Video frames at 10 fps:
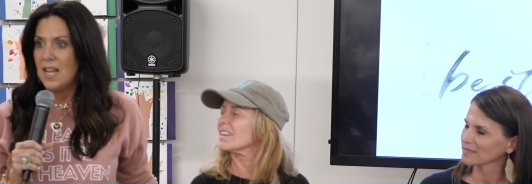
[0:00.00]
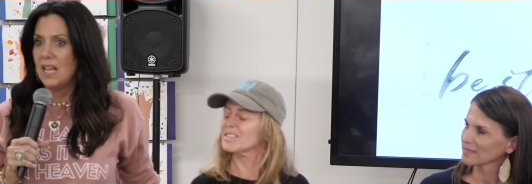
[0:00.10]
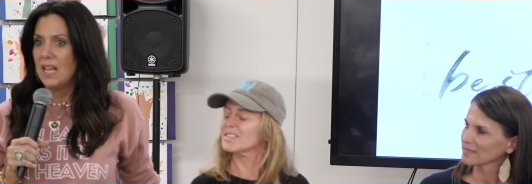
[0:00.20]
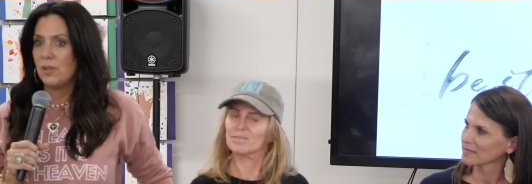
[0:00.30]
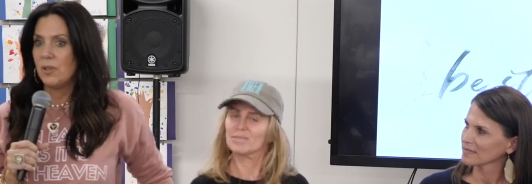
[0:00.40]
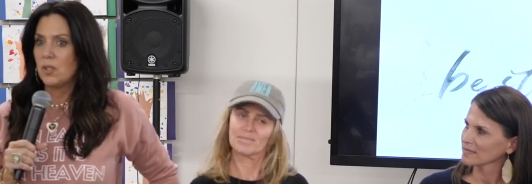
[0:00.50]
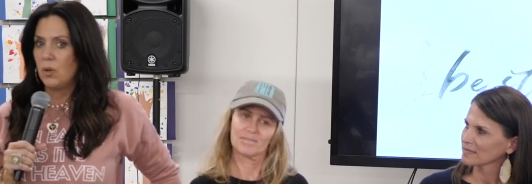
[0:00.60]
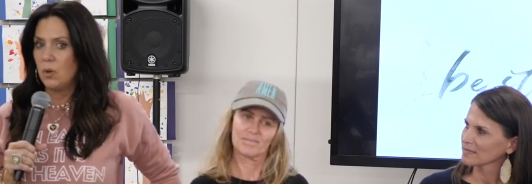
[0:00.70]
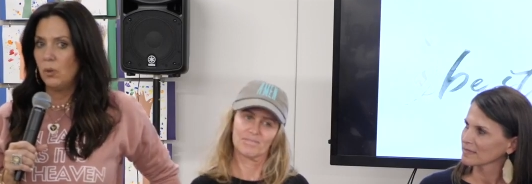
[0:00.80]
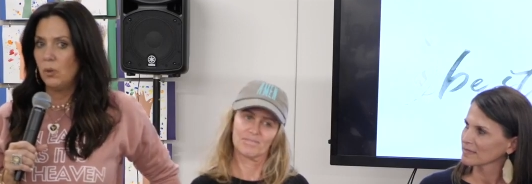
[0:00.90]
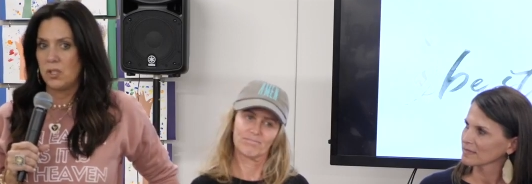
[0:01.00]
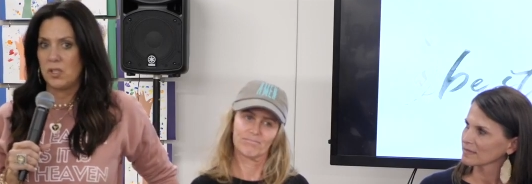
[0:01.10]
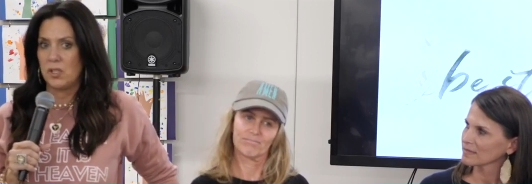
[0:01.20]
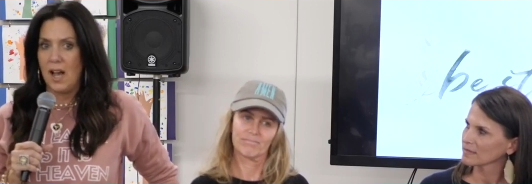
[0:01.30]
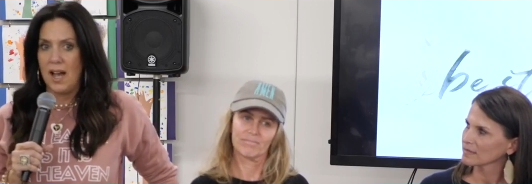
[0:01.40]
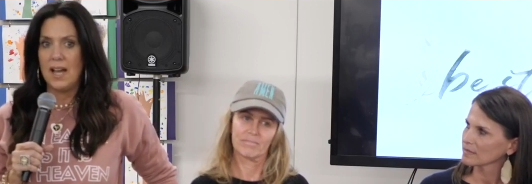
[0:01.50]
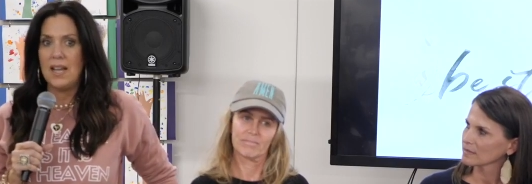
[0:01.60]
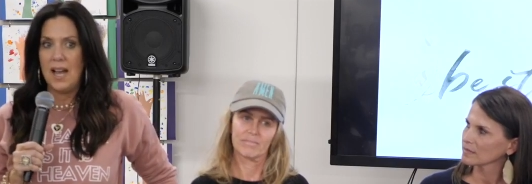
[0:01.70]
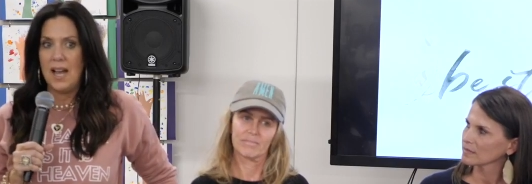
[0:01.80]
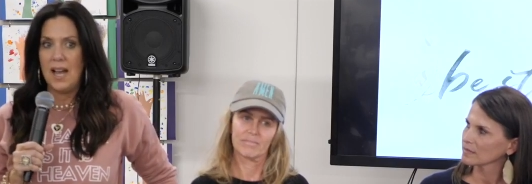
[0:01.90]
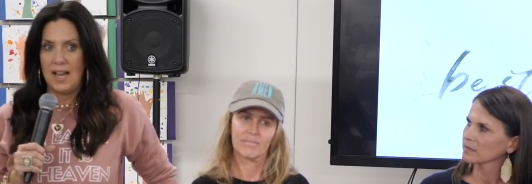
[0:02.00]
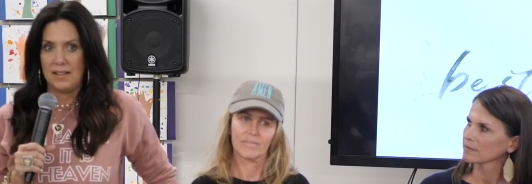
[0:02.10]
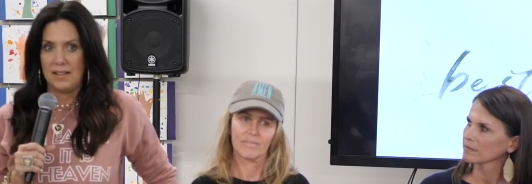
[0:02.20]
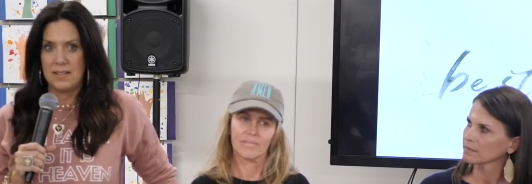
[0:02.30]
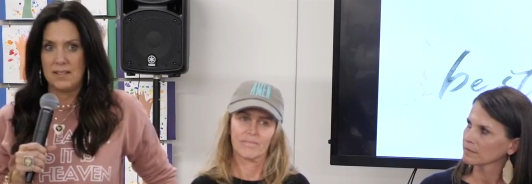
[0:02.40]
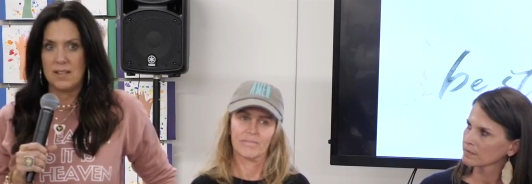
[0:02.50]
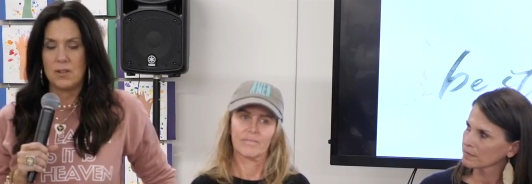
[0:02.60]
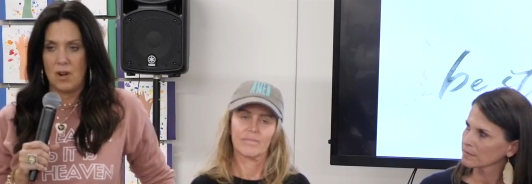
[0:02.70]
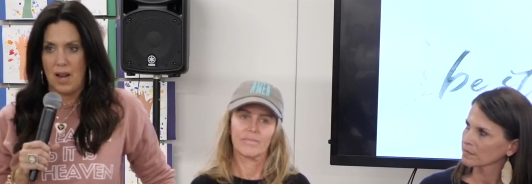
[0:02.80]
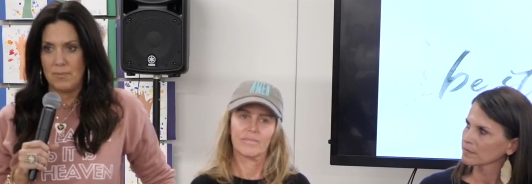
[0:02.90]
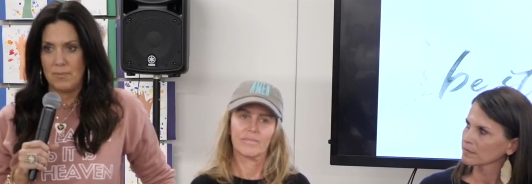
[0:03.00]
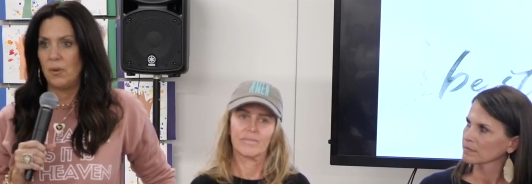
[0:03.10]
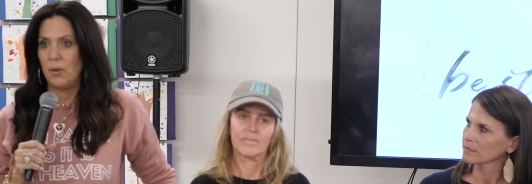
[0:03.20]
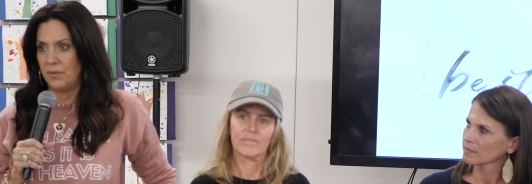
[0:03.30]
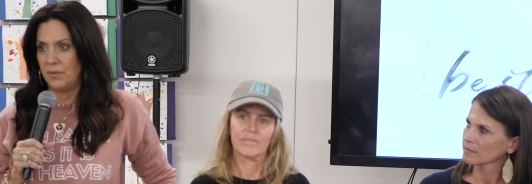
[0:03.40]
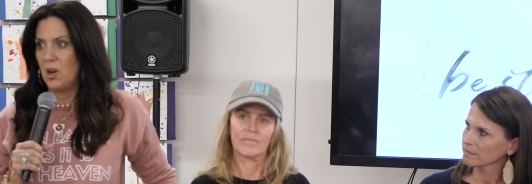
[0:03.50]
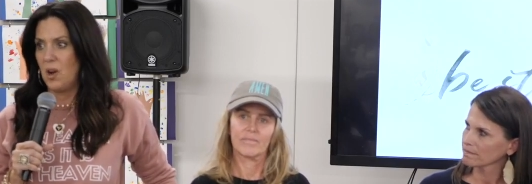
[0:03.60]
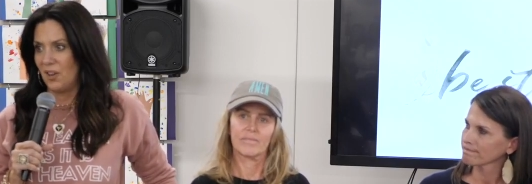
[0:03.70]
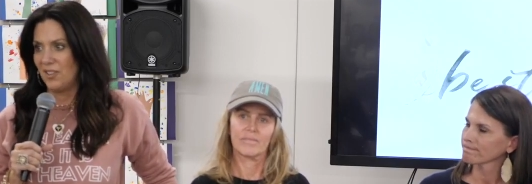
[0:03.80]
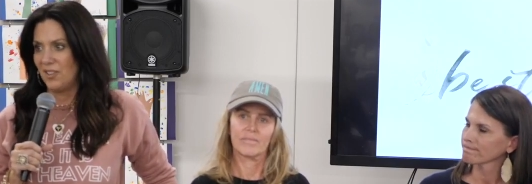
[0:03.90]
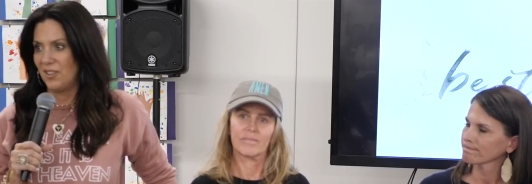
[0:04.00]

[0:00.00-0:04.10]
Speaker 1: and what's cool is just God has grabbed a hold of her heart